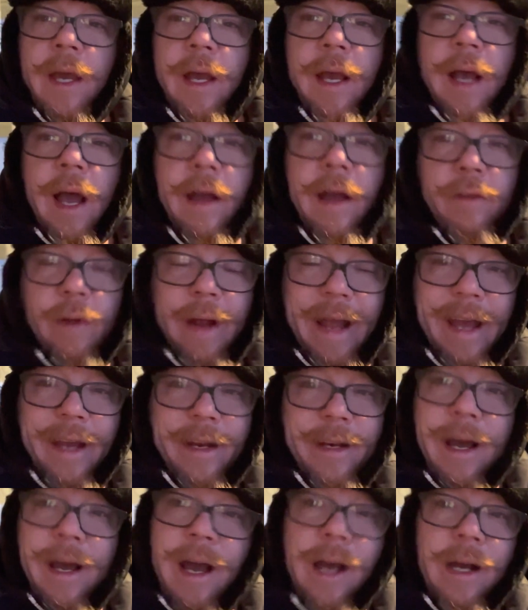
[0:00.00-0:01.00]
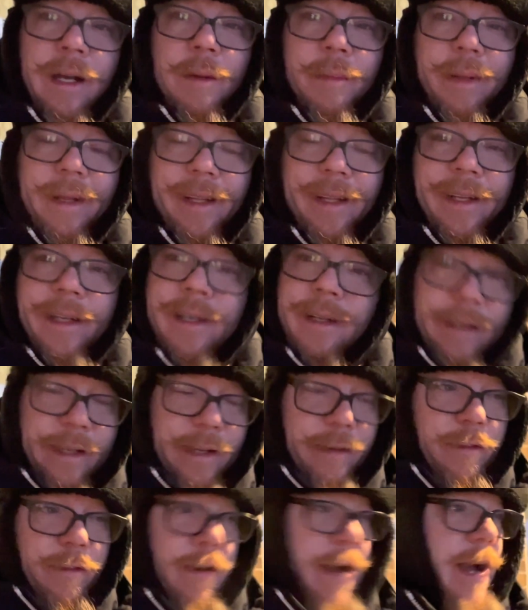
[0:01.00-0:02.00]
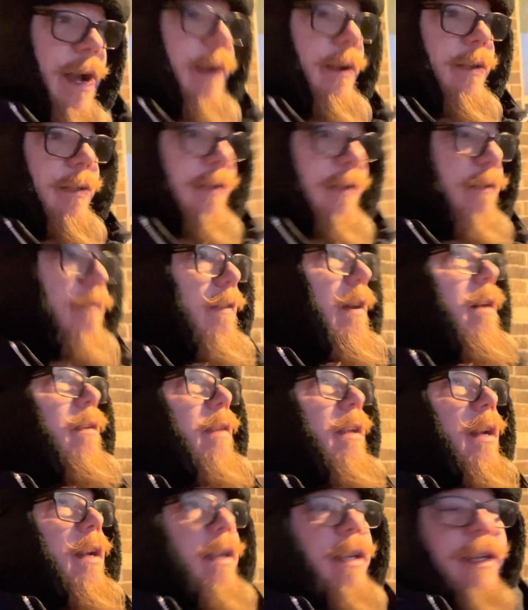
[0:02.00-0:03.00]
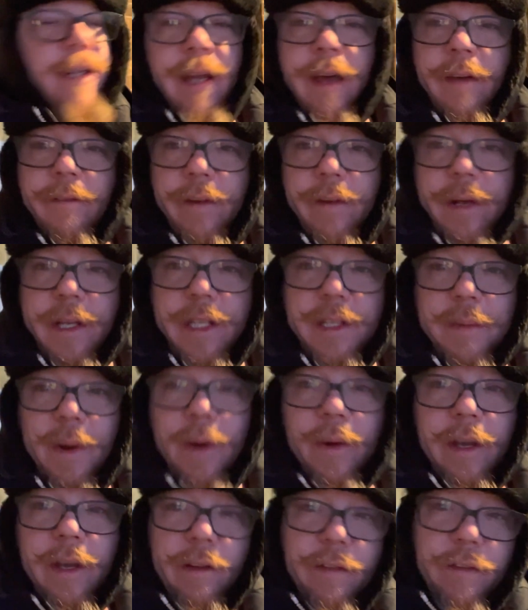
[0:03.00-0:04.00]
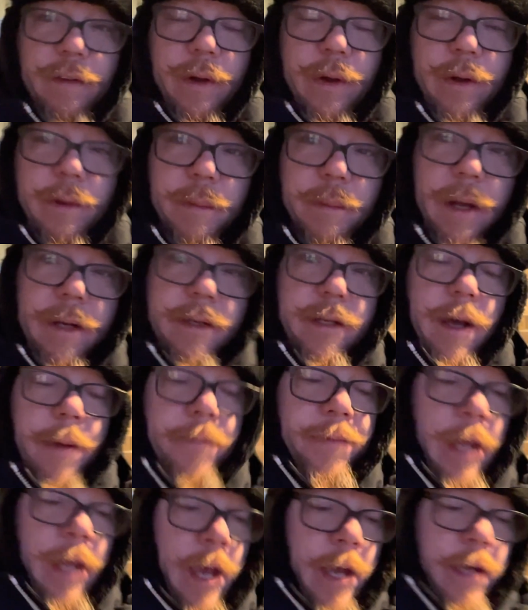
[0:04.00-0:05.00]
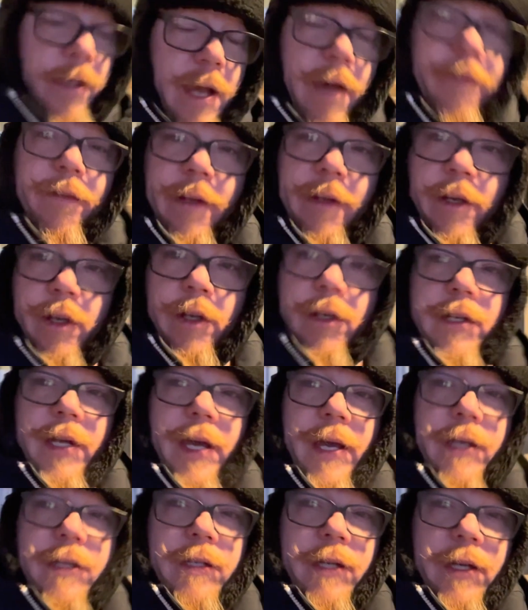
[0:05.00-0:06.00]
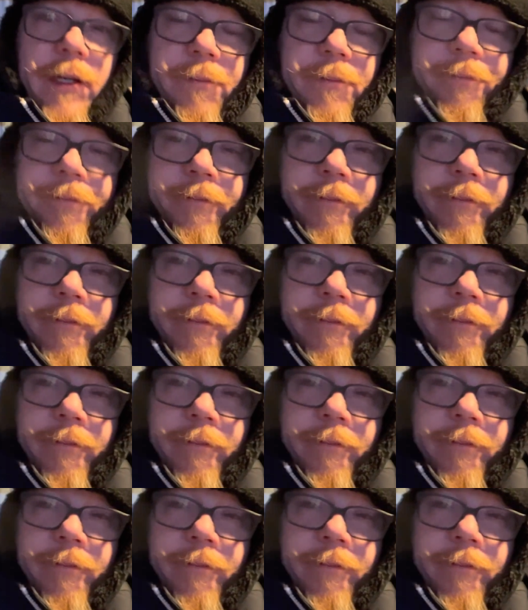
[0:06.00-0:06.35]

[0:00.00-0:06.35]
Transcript: I ran completely clean fires and found that I didn't have very smoky food, but definitely good tasting.